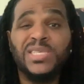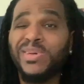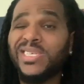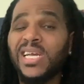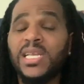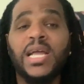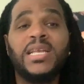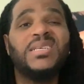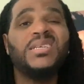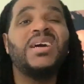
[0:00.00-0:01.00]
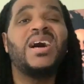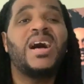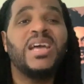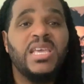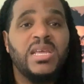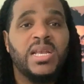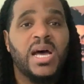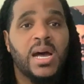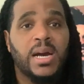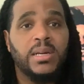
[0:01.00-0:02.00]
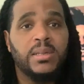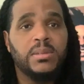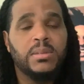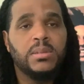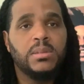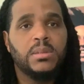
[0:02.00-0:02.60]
hall, especially a dog eat dog.